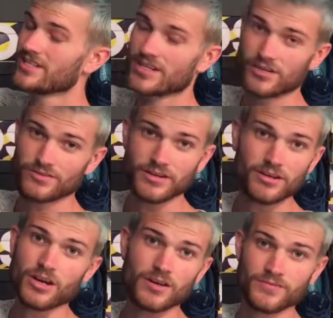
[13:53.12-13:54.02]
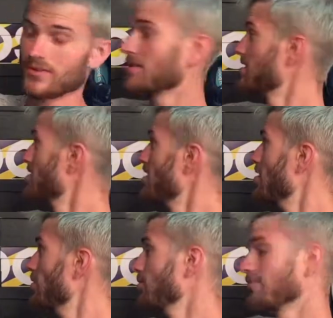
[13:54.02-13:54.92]
you know, they're Converse,
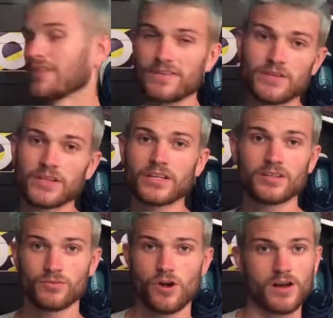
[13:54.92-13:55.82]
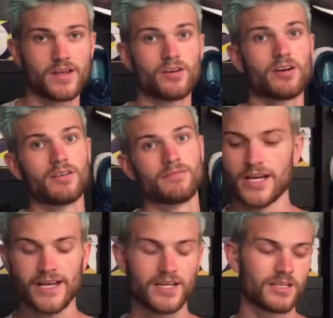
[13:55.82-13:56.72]
so they feel like you're walking on,
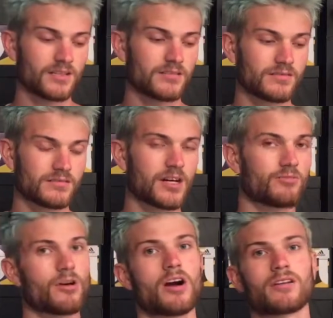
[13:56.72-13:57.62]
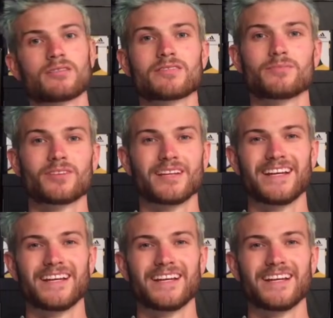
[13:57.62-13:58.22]
like, a rock or something